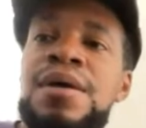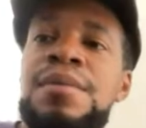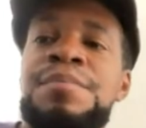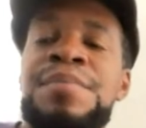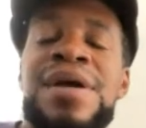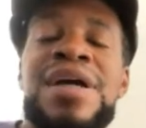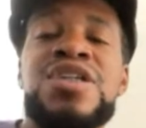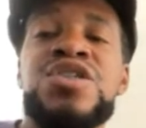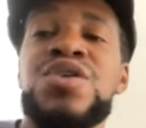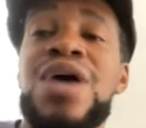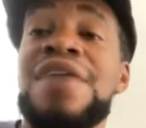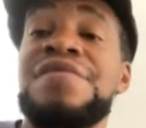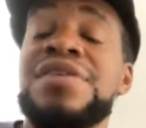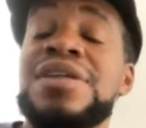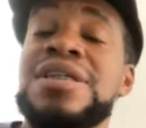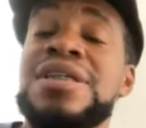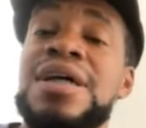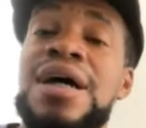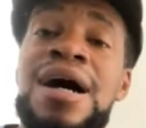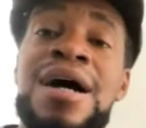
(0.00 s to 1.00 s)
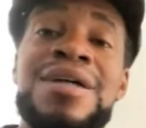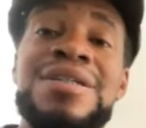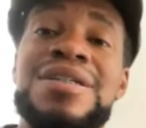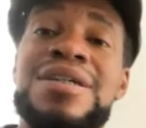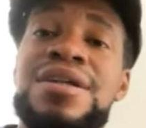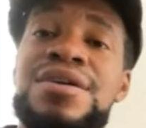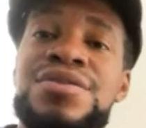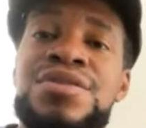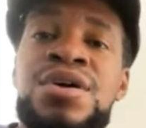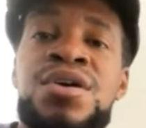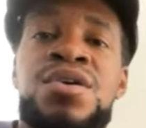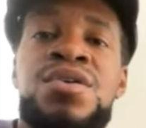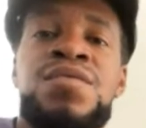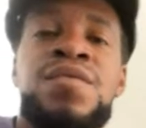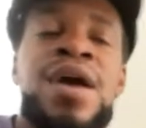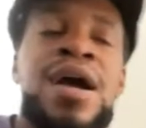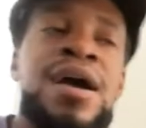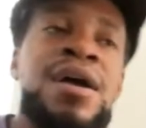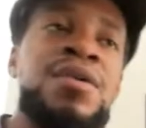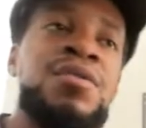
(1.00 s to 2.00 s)
being drafted to us in the third
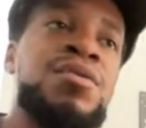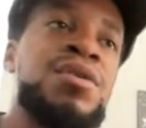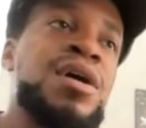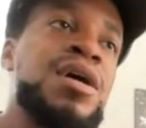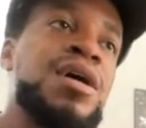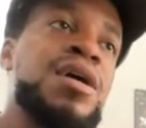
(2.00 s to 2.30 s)
round.